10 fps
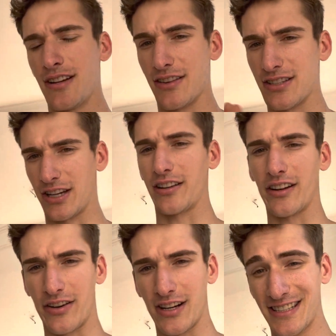The
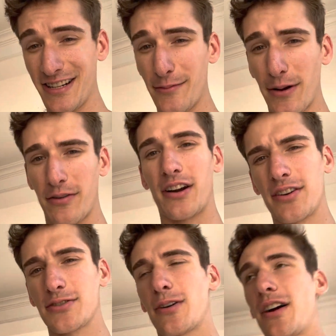Singularity is Near by Ray
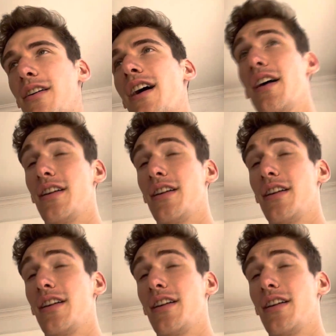Kurzweil,